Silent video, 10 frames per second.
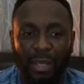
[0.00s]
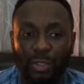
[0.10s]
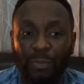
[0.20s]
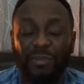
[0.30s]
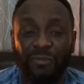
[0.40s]

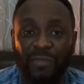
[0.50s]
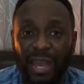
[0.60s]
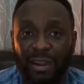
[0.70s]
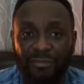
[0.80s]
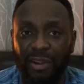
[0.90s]
To be
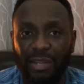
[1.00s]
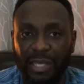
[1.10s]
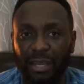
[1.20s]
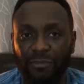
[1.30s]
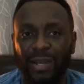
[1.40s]
very, very
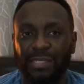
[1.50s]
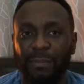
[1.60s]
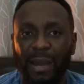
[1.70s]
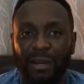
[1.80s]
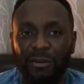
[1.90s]
careful. As a
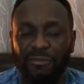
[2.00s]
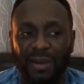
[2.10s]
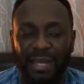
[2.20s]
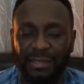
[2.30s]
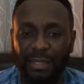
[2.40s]
matter of
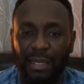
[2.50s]
fact,